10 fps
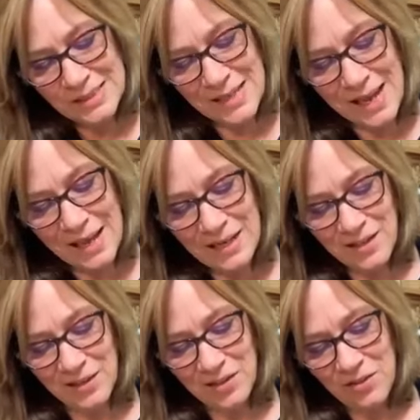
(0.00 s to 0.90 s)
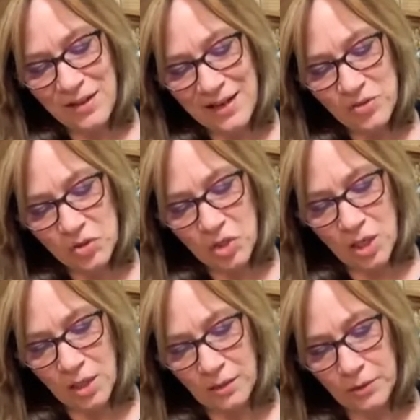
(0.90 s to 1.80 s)
just adding a little extra
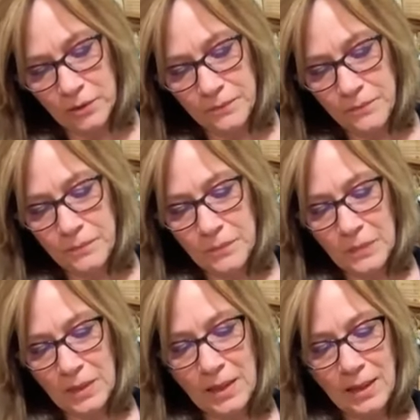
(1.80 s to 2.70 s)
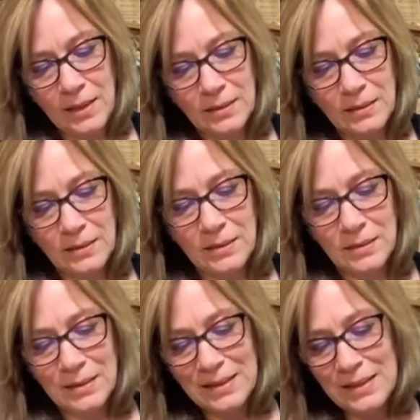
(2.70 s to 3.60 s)
color. Okay, and
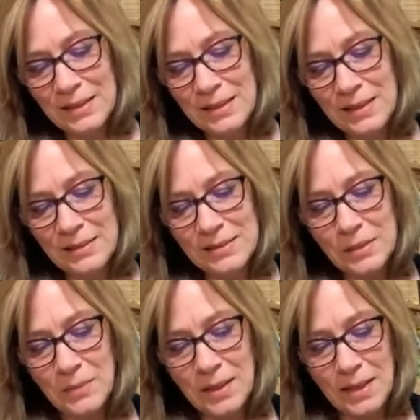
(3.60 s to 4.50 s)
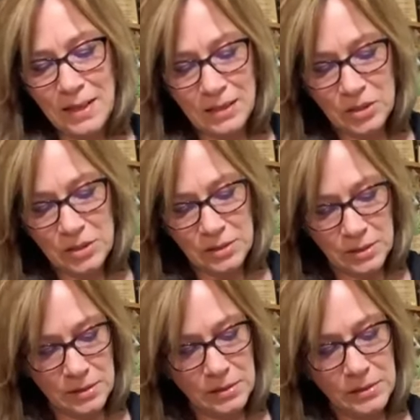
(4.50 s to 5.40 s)
get it on some of the
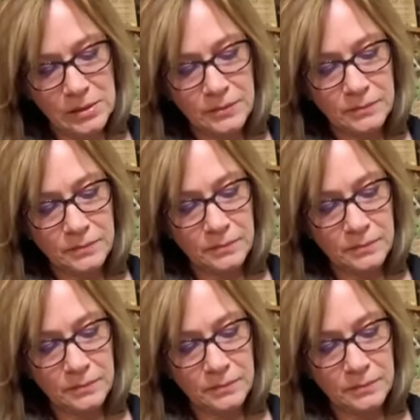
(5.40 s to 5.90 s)
edges.